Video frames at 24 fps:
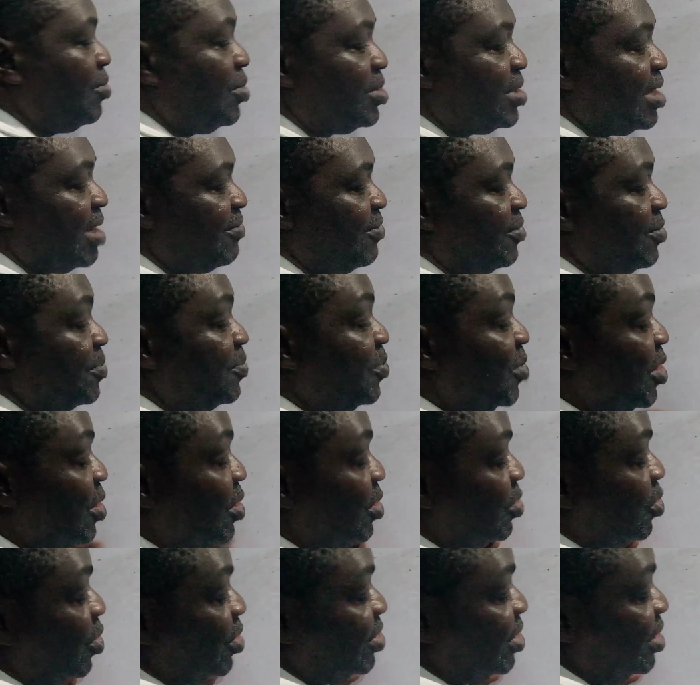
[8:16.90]
or what have you.
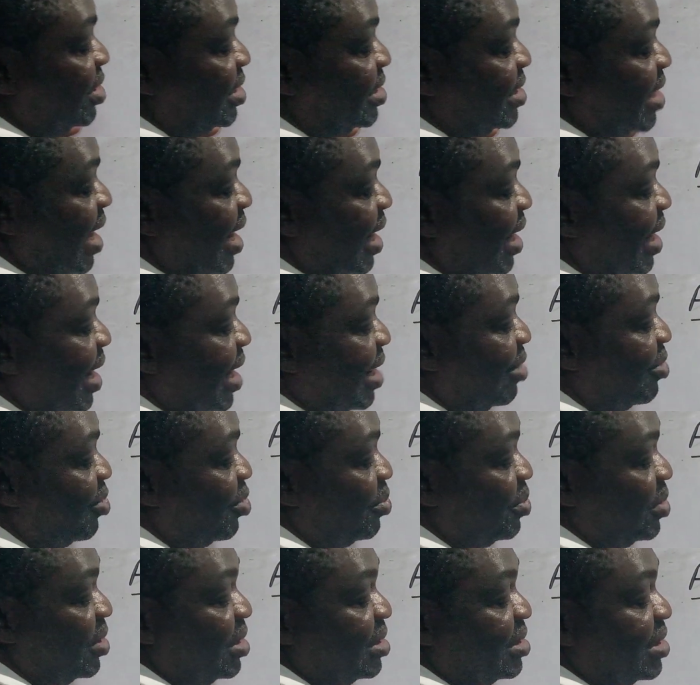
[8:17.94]
So you see this alkyl
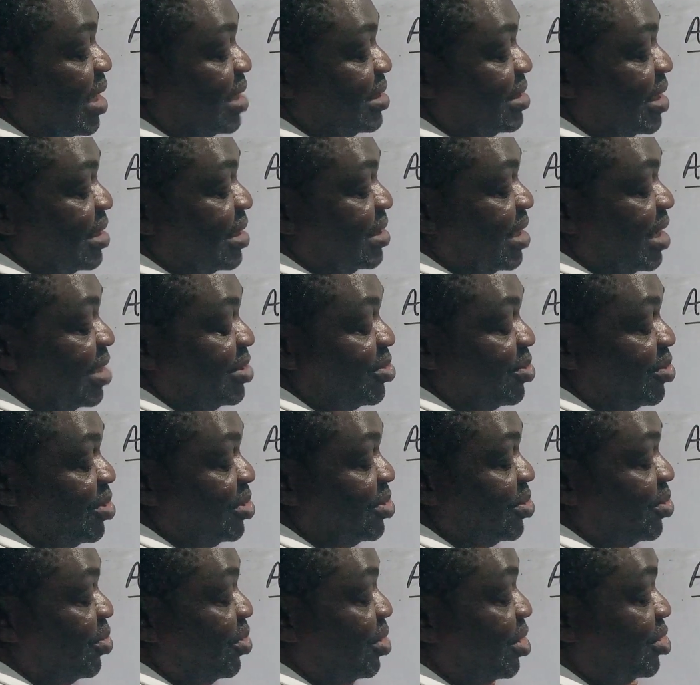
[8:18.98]
group, it has attached to
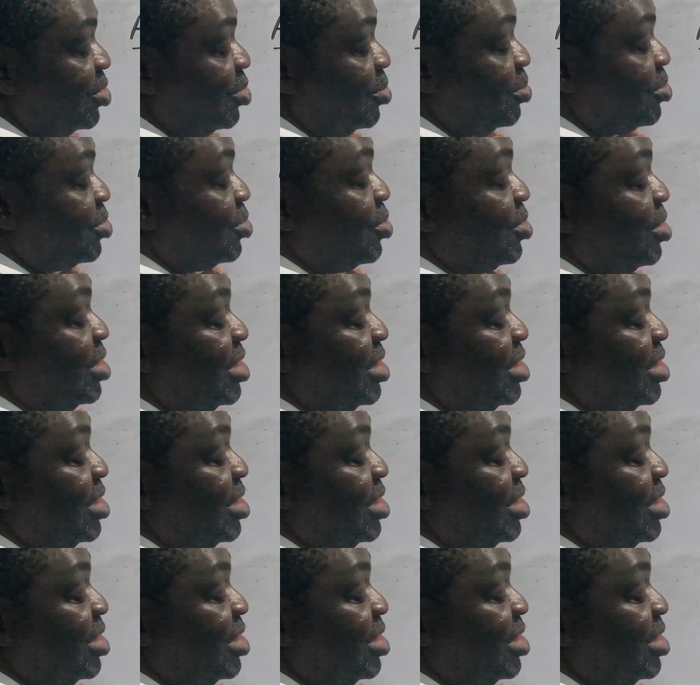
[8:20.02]
this OH group. So